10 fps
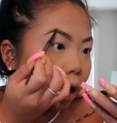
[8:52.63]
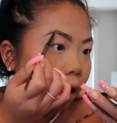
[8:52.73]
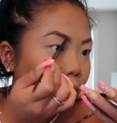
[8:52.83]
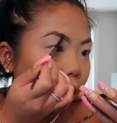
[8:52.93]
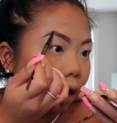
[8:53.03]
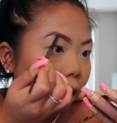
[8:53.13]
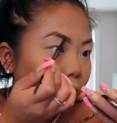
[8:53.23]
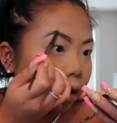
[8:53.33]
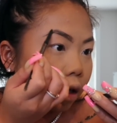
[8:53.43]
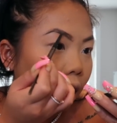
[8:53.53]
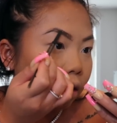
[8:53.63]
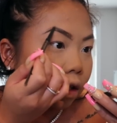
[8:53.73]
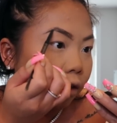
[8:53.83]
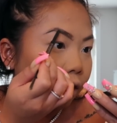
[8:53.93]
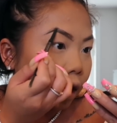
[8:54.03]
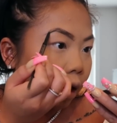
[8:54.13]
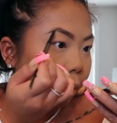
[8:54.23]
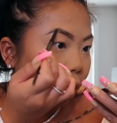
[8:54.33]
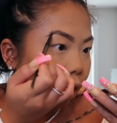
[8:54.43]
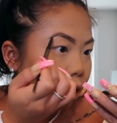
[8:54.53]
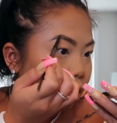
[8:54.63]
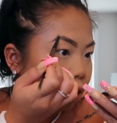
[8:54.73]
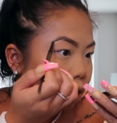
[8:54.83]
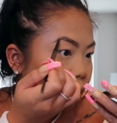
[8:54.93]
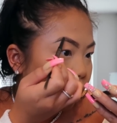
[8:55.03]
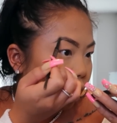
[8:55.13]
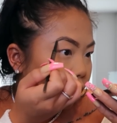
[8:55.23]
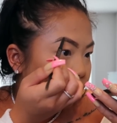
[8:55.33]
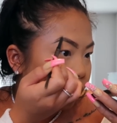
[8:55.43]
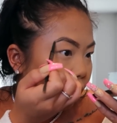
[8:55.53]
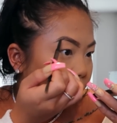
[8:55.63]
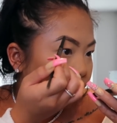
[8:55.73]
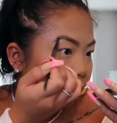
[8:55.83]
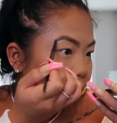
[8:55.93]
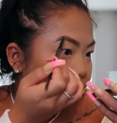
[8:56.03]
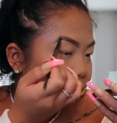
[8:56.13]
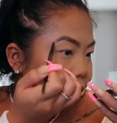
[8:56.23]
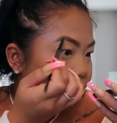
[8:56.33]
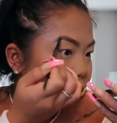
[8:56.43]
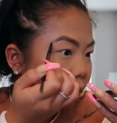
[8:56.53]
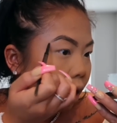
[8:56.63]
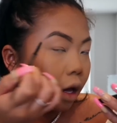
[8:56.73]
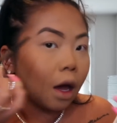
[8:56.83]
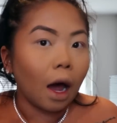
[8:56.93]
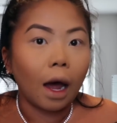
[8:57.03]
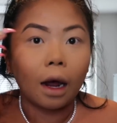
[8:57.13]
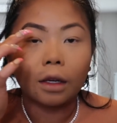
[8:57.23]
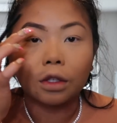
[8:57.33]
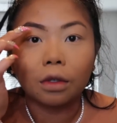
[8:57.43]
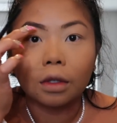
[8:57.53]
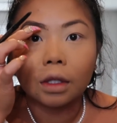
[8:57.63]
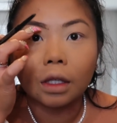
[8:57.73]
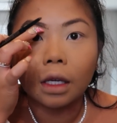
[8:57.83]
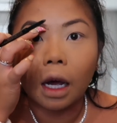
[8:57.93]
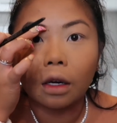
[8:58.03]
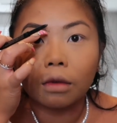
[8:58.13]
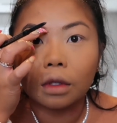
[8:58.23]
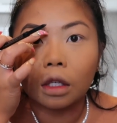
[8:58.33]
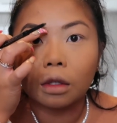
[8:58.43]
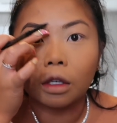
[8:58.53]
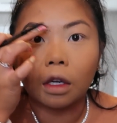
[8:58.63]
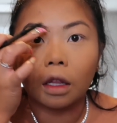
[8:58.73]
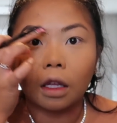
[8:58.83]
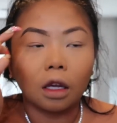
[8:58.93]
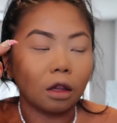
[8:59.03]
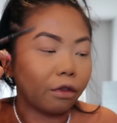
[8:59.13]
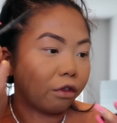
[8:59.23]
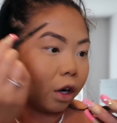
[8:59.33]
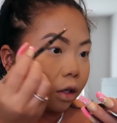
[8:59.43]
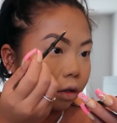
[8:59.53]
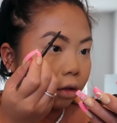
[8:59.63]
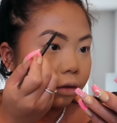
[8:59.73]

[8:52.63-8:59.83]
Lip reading: and then I'll start filling in my arch and in the tail part. As you can see, I don't touch nothing in the front.